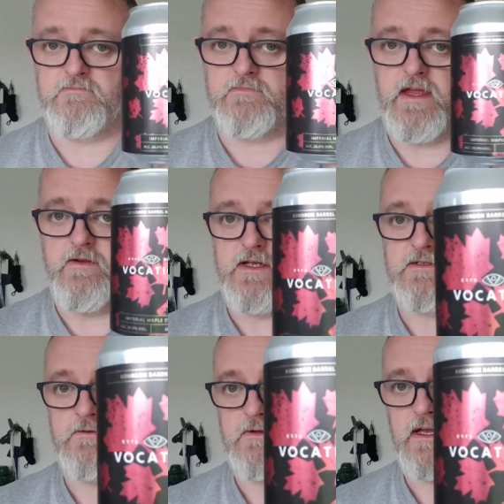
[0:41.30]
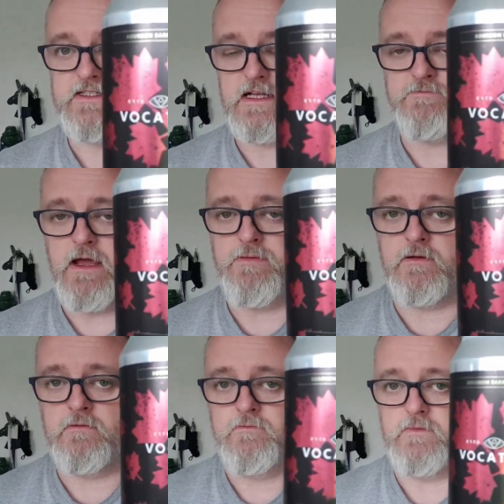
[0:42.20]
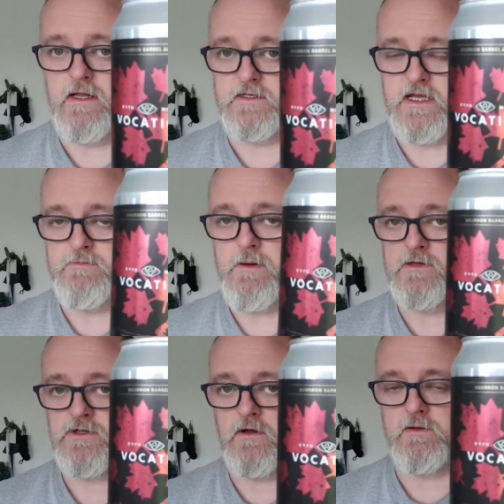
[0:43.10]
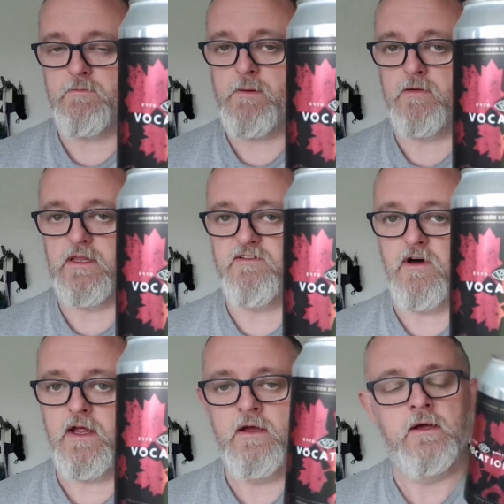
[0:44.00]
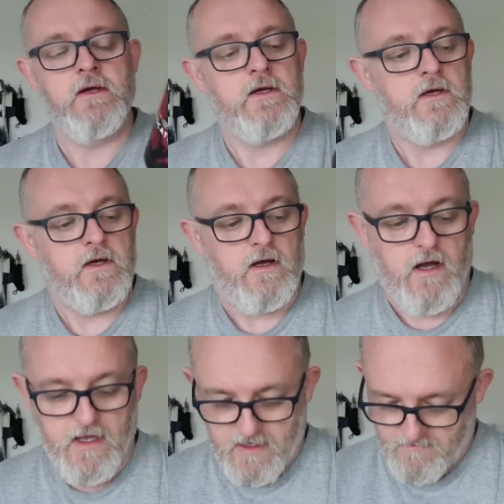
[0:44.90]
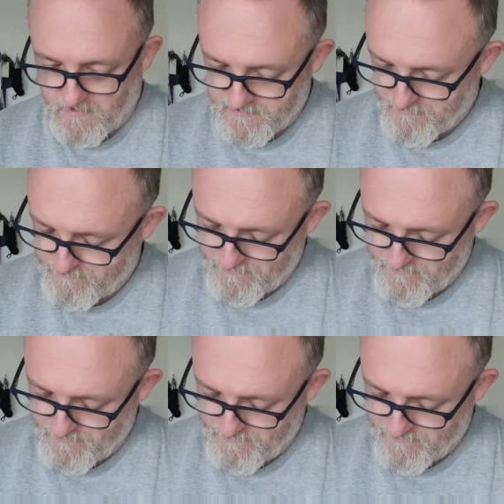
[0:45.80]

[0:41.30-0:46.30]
it is. You can tell it's maple. Well, see, maple's got the maple leaf on it. On the